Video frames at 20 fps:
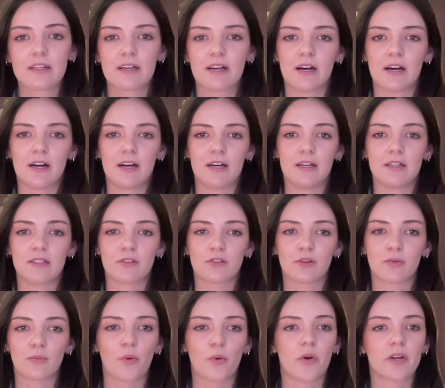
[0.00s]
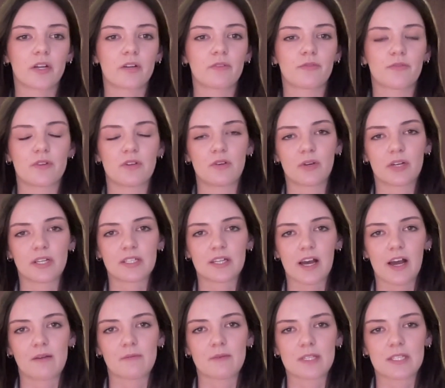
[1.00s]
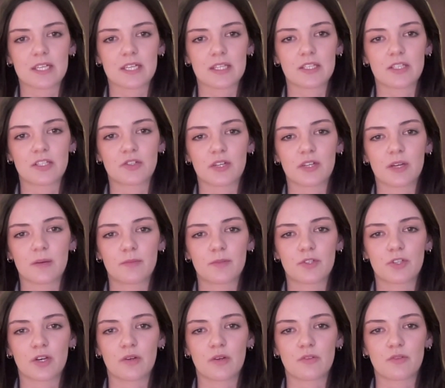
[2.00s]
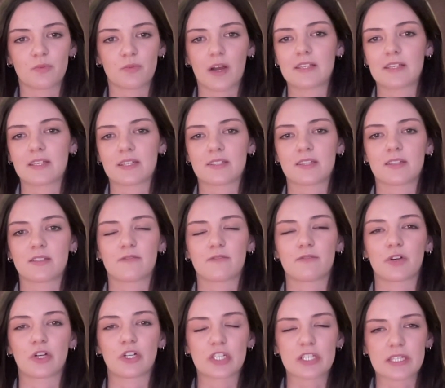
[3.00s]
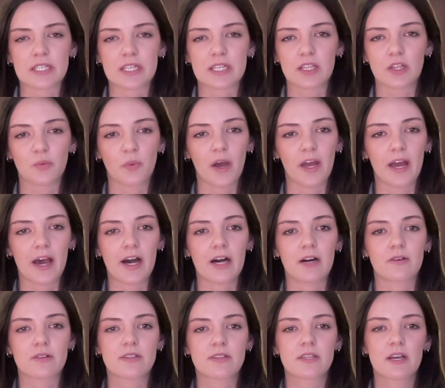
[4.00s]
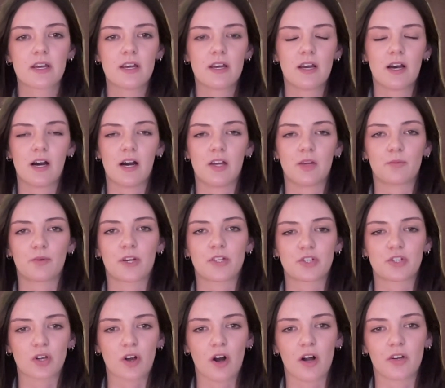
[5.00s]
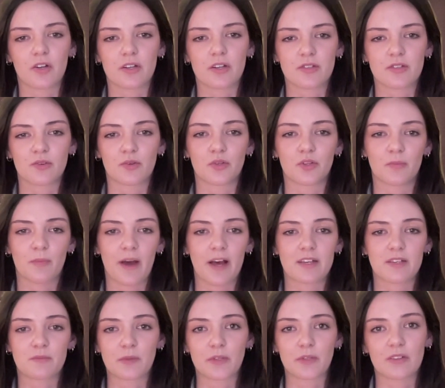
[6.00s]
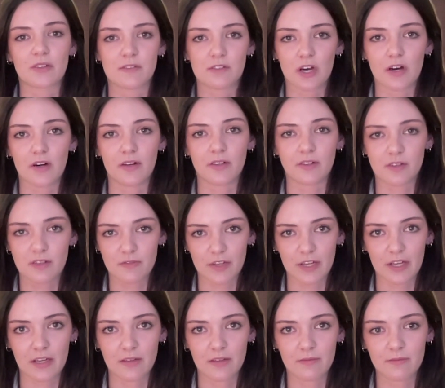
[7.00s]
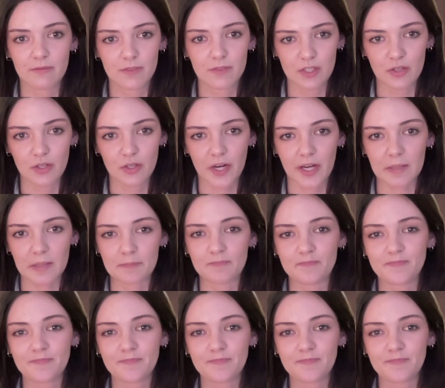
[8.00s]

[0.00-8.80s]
The reporter for the New York Times said the trip shows rising sense of urgency in the White House to pressure Congress in order to pass billions of dollars for aid to Ukraine.